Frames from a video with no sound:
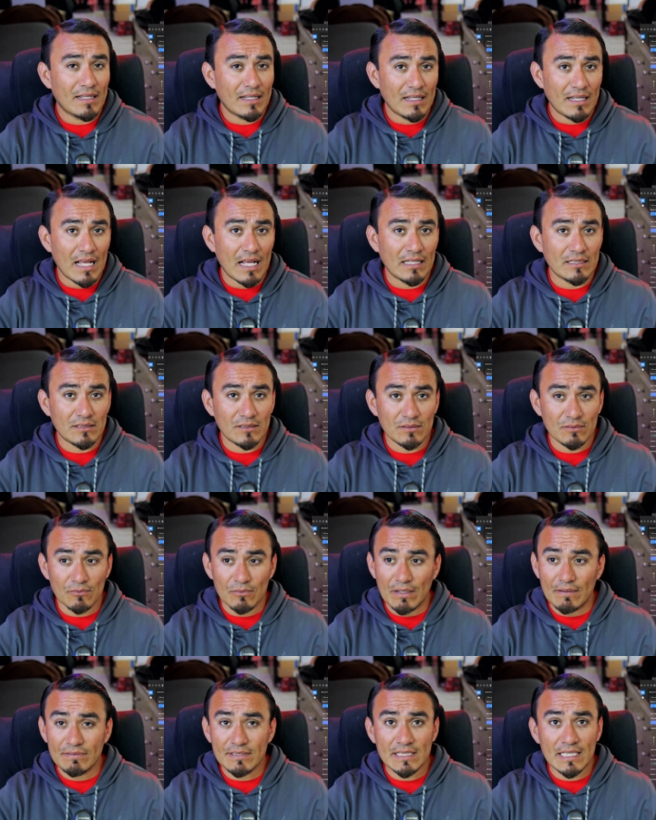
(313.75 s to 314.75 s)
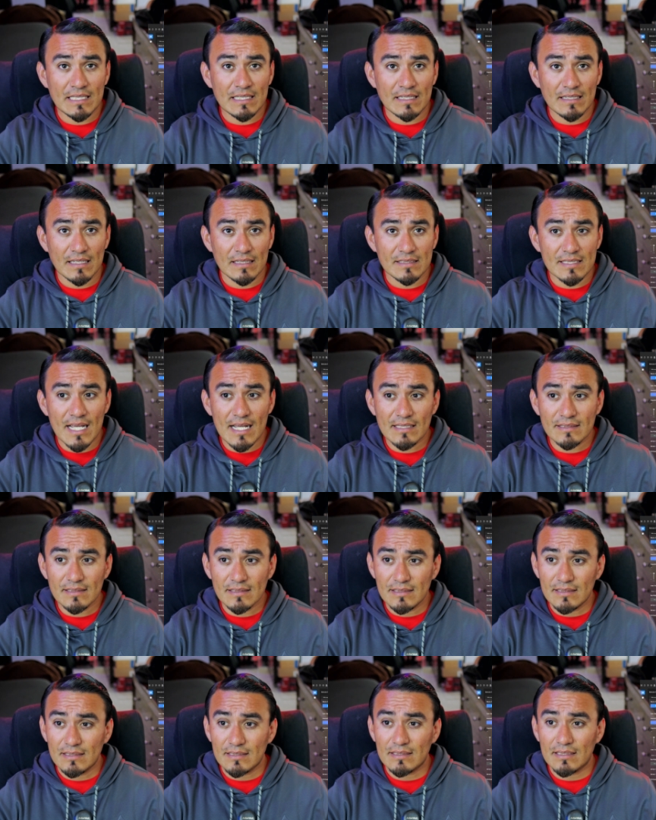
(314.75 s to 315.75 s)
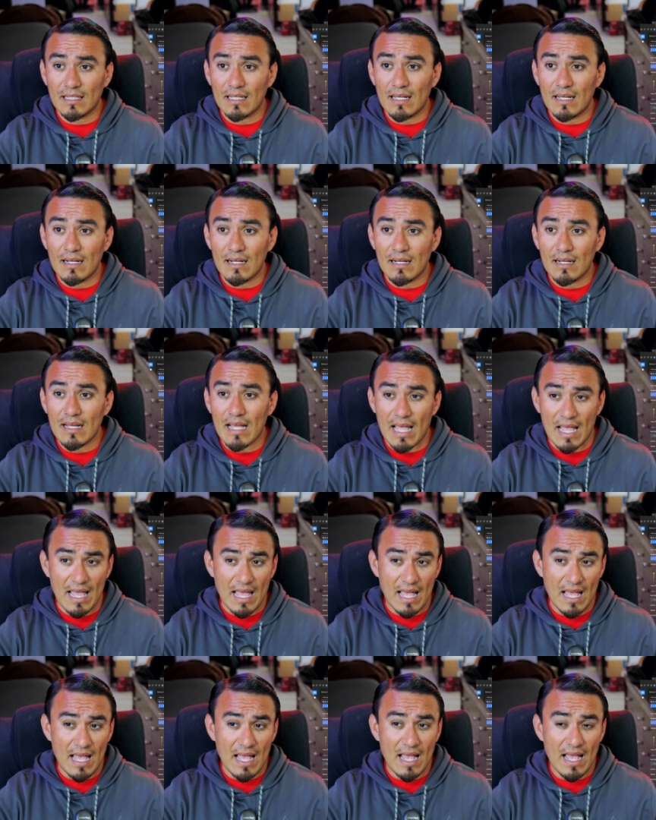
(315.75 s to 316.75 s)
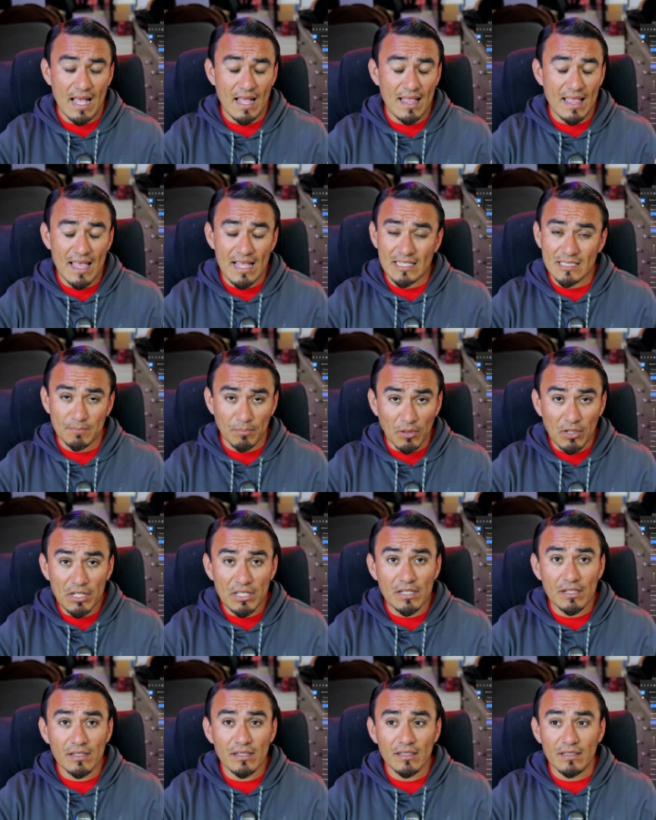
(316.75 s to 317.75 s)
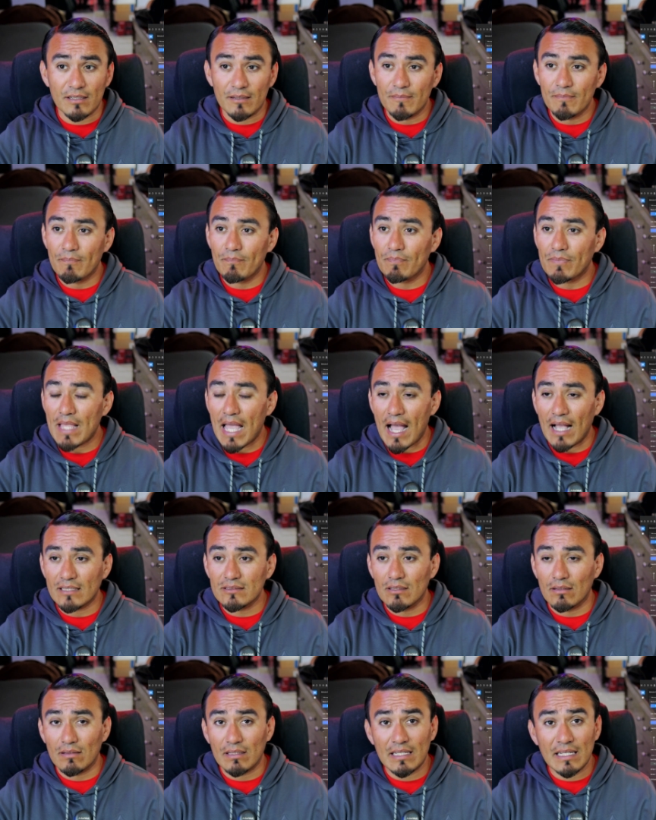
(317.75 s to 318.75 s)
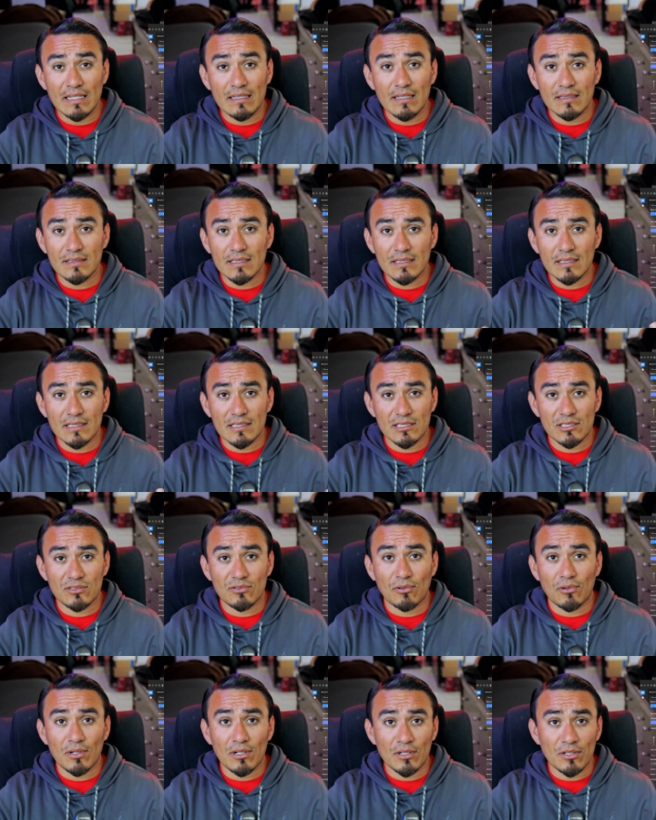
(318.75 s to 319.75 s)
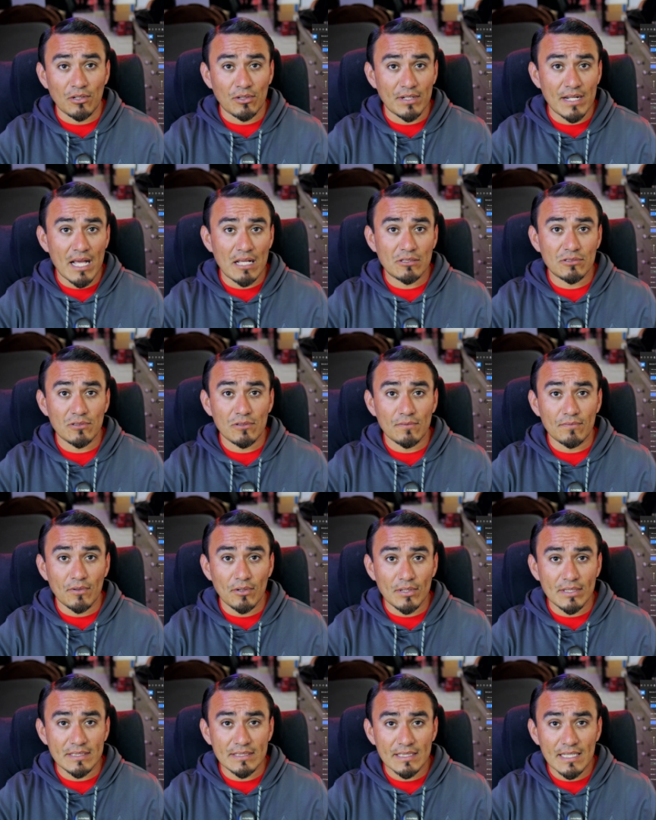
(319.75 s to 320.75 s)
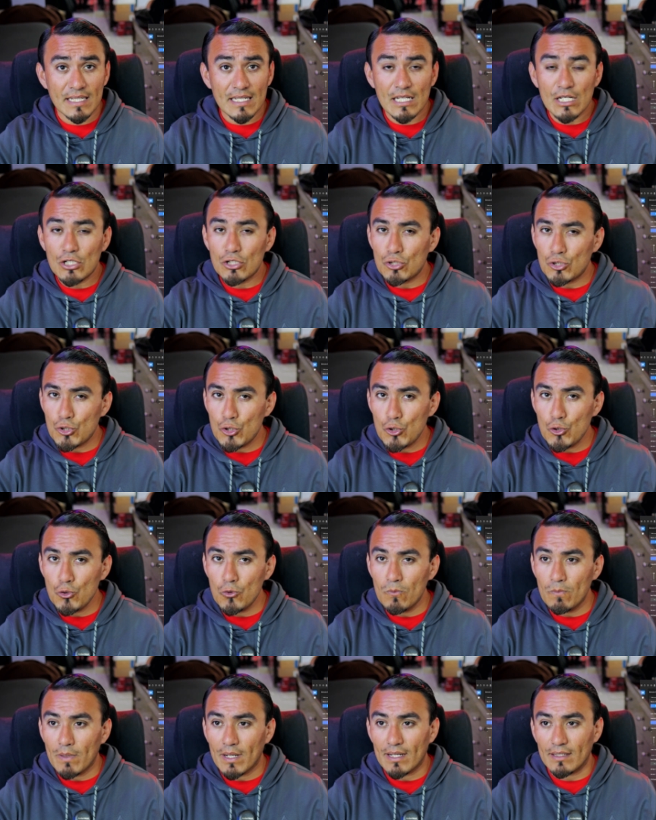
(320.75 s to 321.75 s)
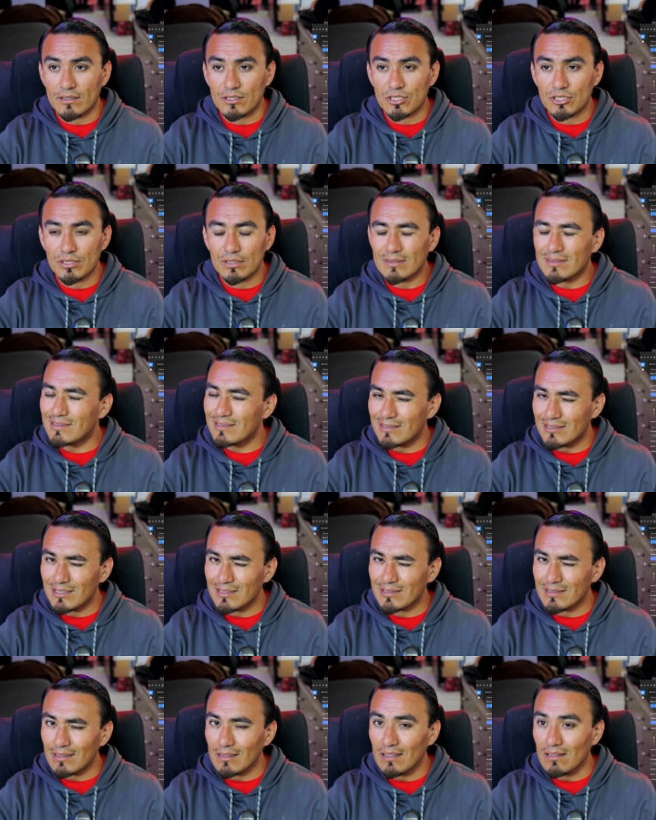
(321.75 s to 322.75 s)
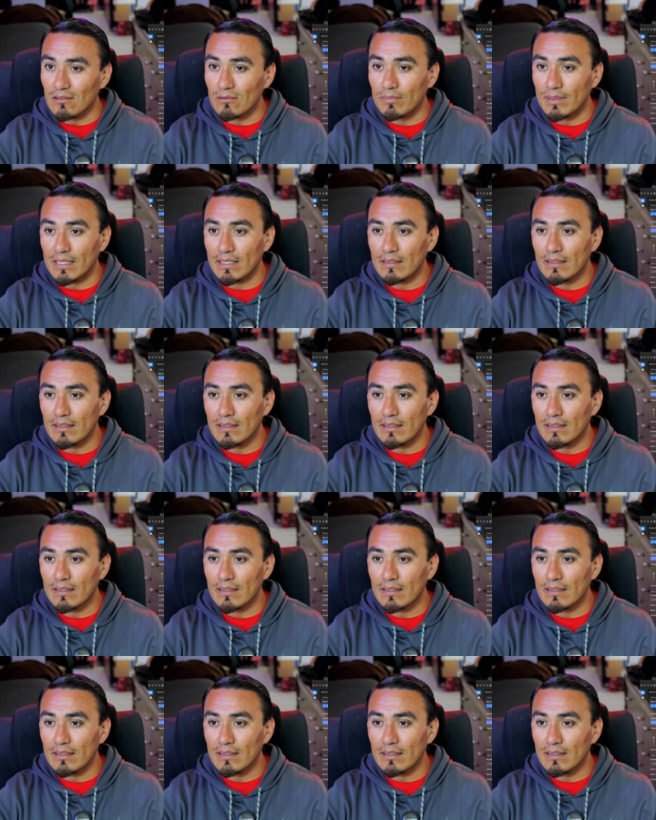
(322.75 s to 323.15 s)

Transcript: as we've seen in the tests, uh, it's pretty good actually. It doesn't distort your natural voice too much just a little bit.